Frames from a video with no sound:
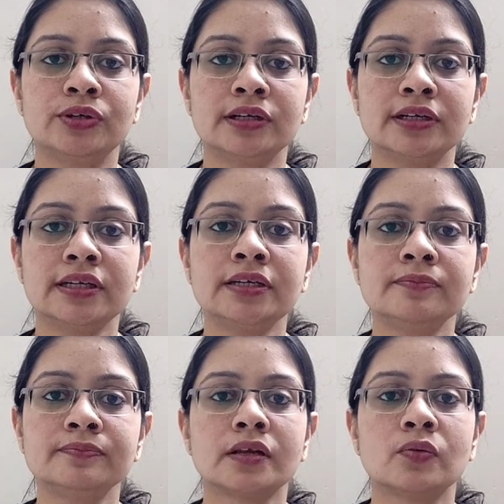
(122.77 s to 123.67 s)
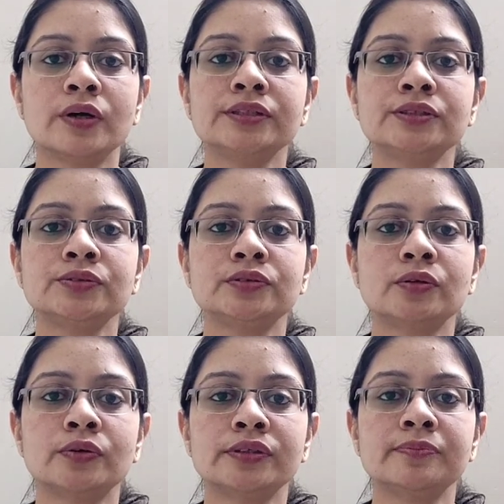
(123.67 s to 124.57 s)
utility. Once you
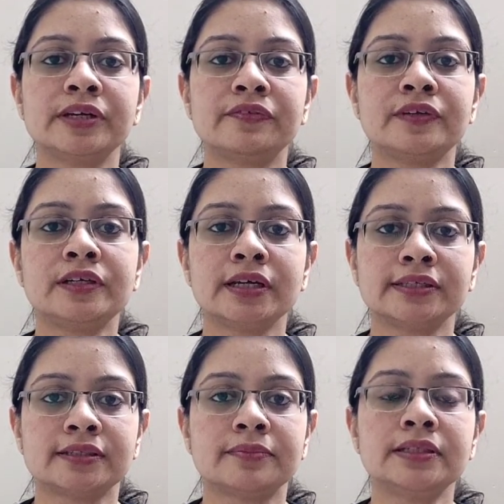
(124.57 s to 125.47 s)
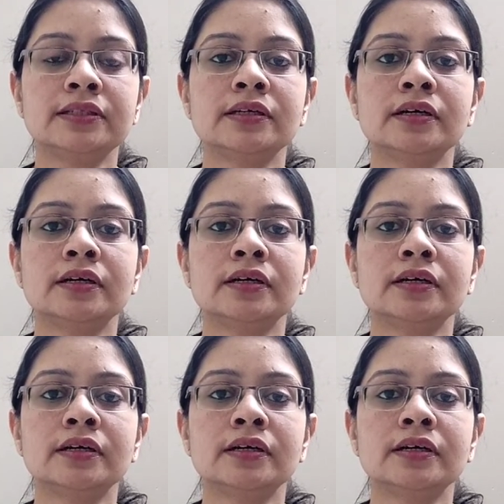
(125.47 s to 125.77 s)
load the prefilled X M L,